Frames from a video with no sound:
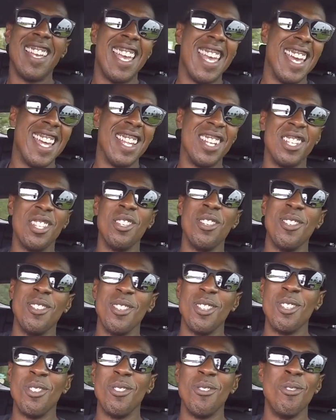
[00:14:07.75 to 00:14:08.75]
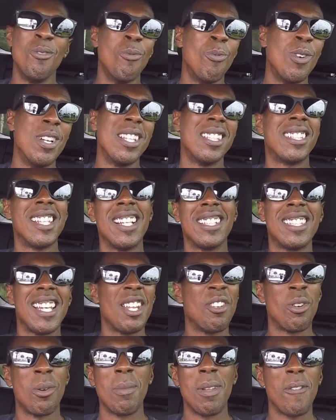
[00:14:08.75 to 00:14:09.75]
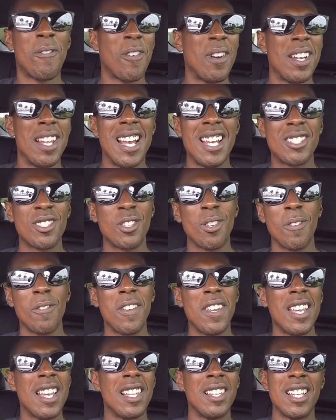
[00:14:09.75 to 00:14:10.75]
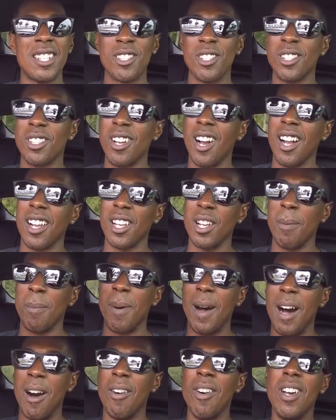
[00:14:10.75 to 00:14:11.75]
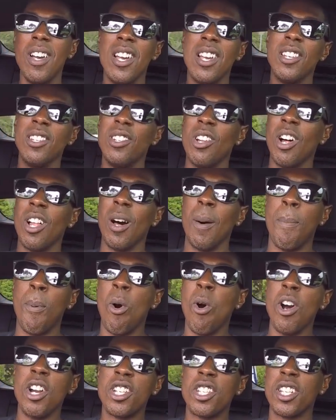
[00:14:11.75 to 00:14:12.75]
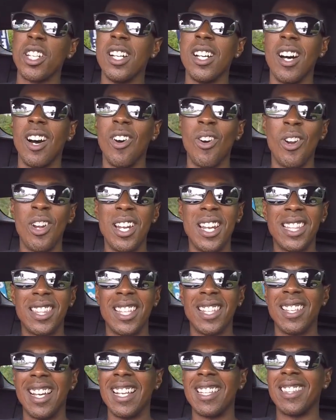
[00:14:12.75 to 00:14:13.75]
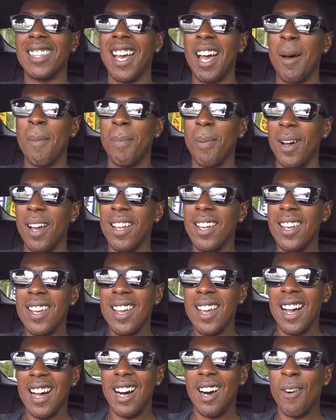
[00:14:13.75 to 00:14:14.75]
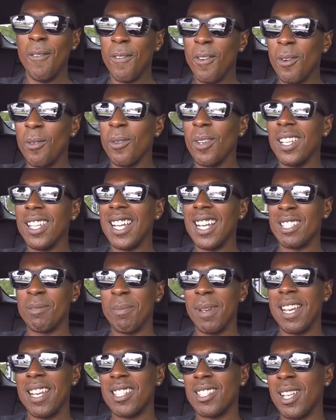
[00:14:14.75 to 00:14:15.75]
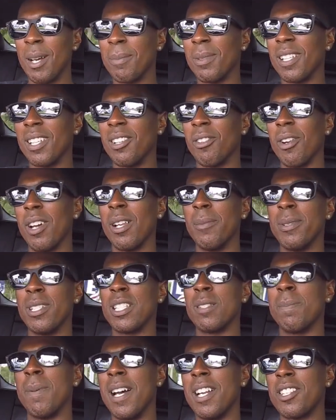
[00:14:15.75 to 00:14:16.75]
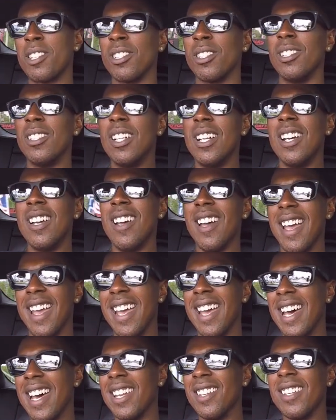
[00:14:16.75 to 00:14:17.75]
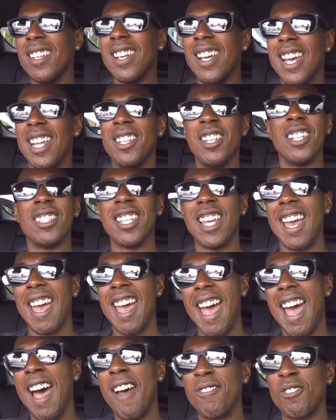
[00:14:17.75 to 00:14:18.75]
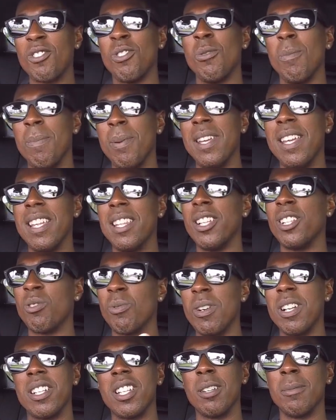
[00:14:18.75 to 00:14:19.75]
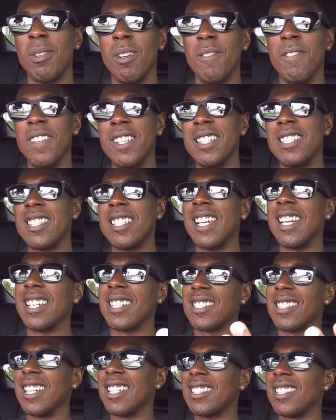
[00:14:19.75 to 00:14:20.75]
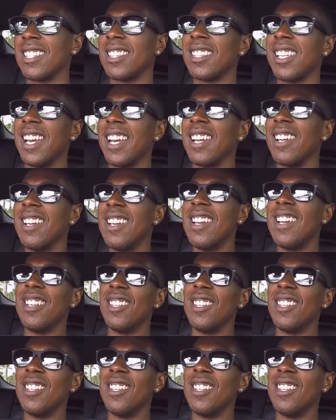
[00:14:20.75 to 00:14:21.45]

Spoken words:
And you wouldn't think that normally for an SUV, unless you're talking about, you know, a Porsche or anything like that. But Alfa really has made something incredibly special, and it doesn't have to be the twin turbo V6. That's the thing.